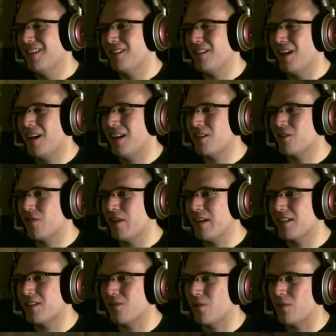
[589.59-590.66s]
uh,
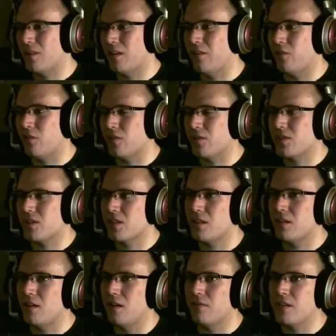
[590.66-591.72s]
sword levels
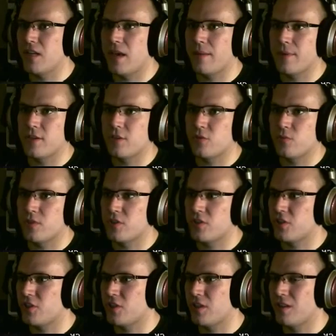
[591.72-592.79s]
of damage,
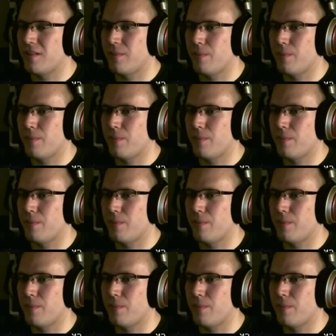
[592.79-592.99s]
which